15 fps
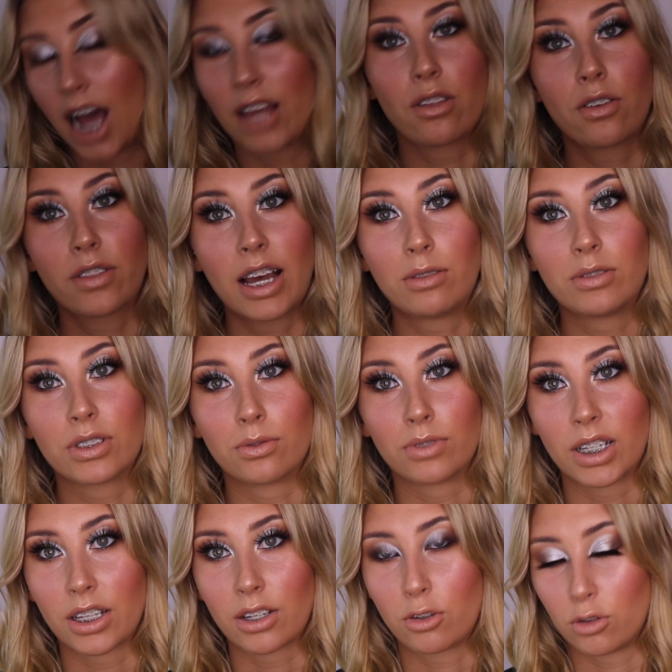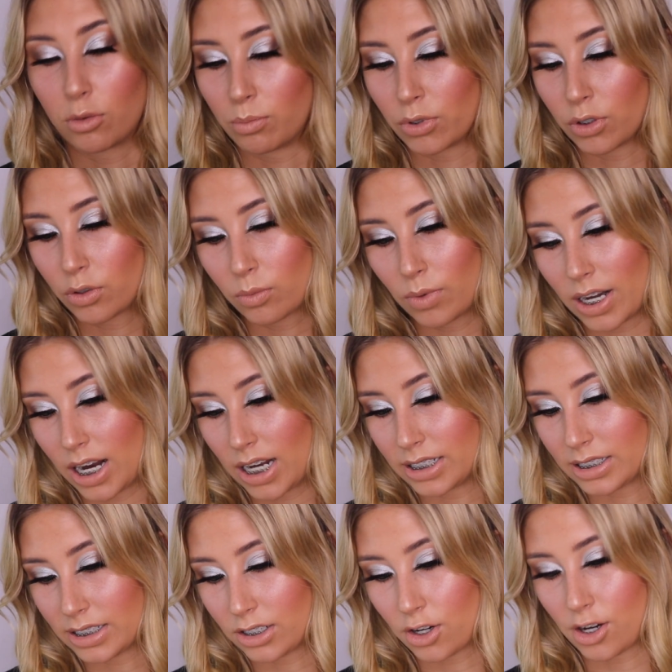I thought that was a really cool book when I
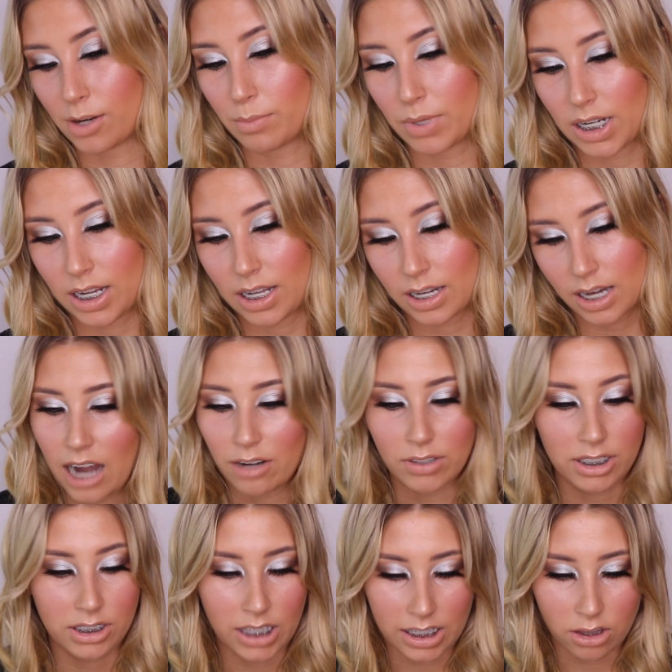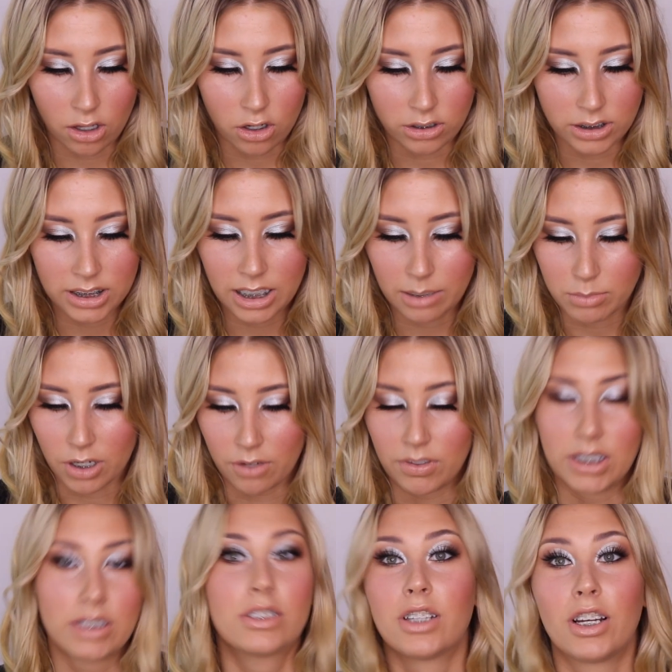did open it. I really like the concept of
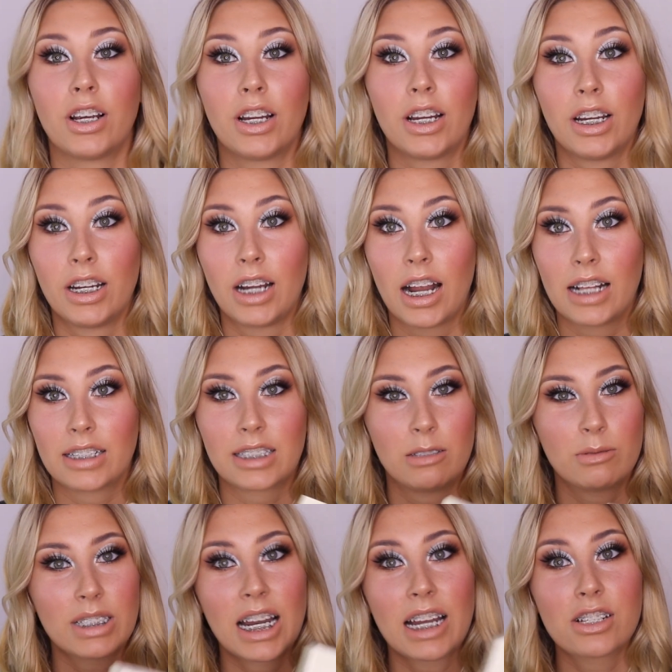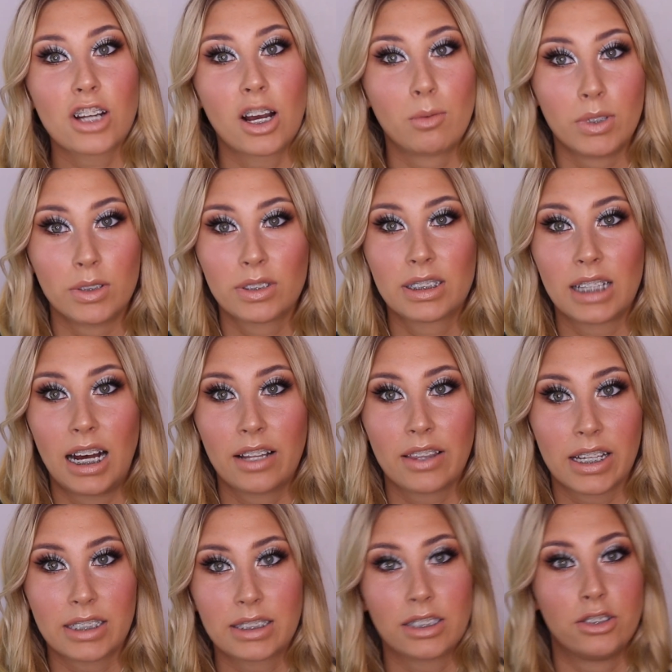it, so at some stage I will start
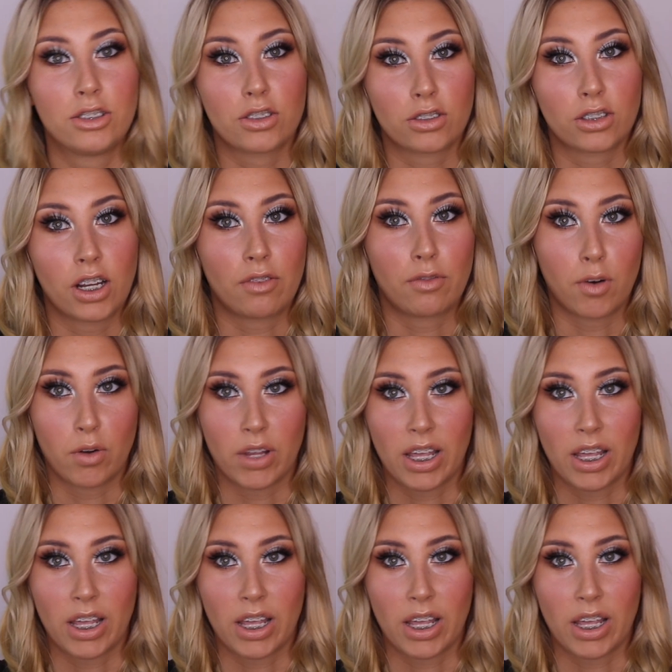this and do a full